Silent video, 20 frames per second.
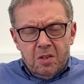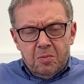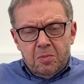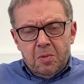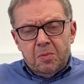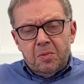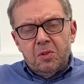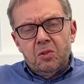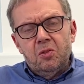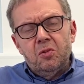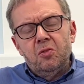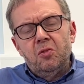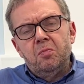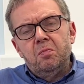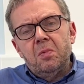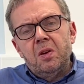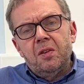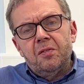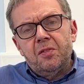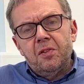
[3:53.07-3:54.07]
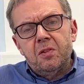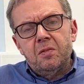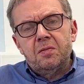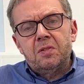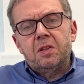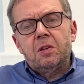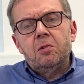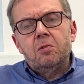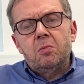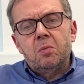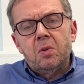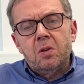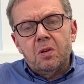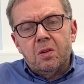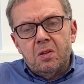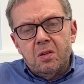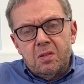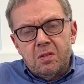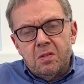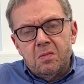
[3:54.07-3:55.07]
Probably you may have heard of skilled
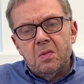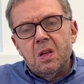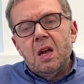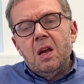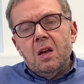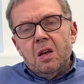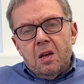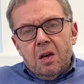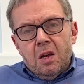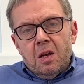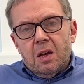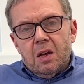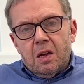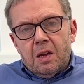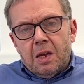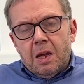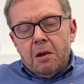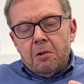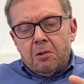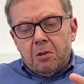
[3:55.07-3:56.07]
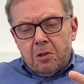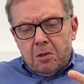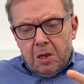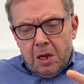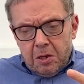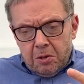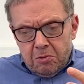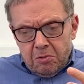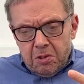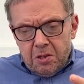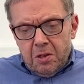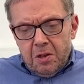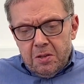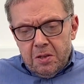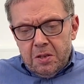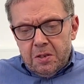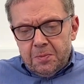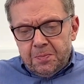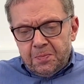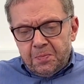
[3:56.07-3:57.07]
workers and categories like
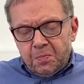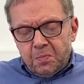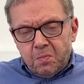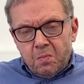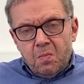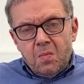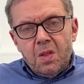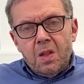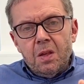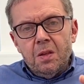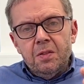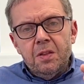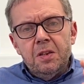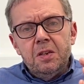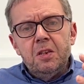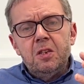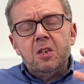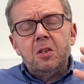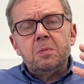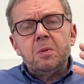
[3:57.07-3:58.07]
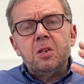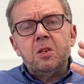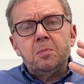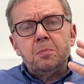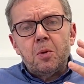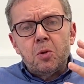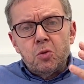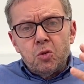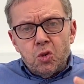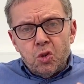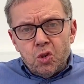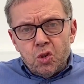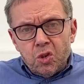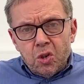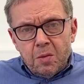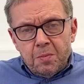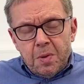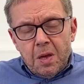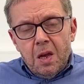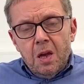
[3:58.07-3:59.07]
this. There needs to be
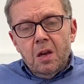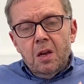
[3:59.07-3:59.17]
sponsorship.